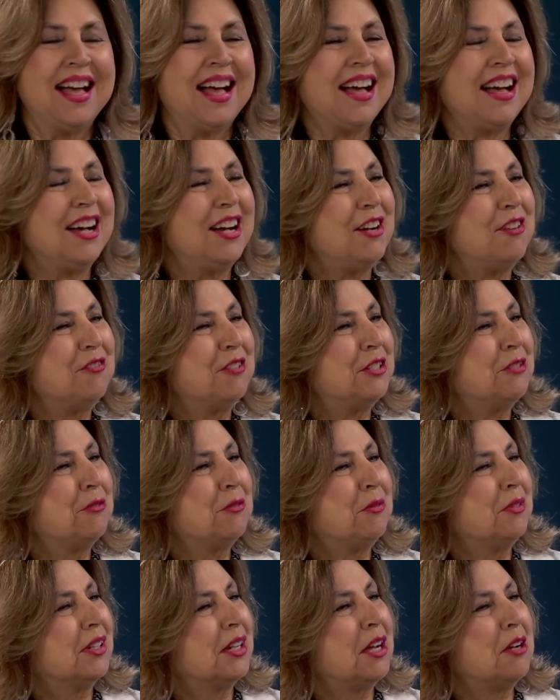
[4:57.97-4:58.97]
uh, which would
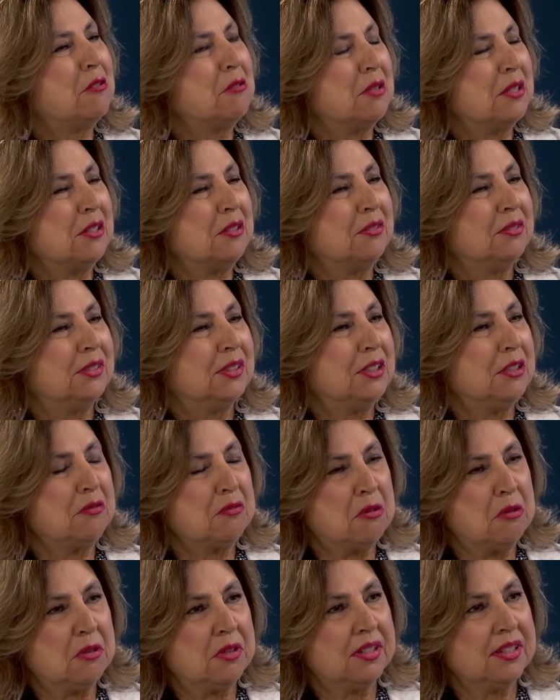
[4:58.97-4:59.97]
work out wonderfully, of
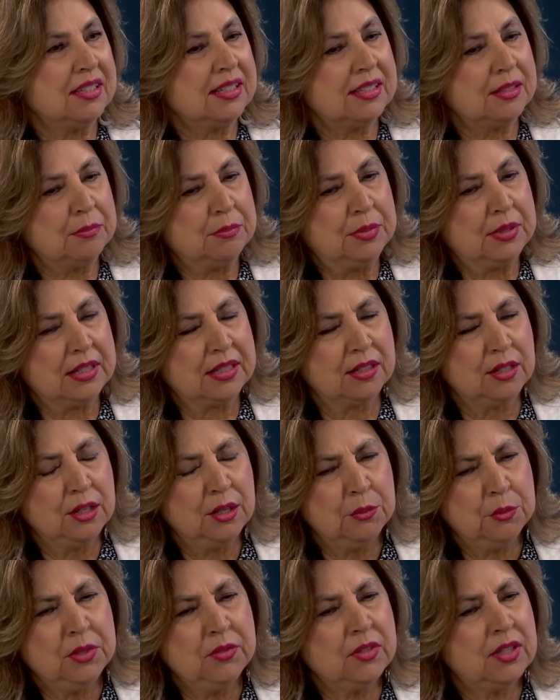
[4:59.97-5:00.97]
course. But
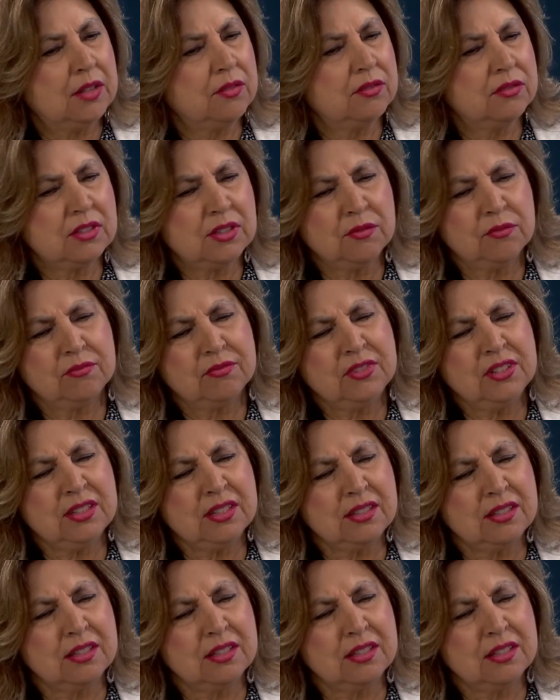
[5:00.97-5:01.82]
we've got some just